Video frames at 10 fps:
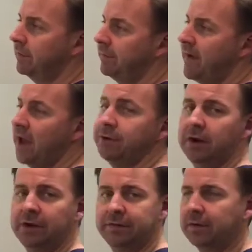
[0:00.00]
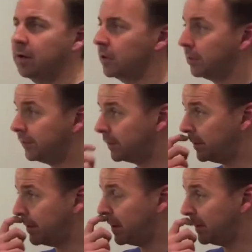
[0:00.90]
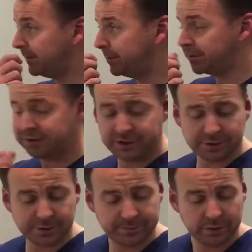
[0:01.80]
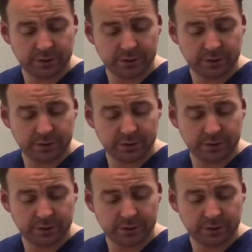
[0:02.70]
fat transfer or Brazilian butt lift procedure,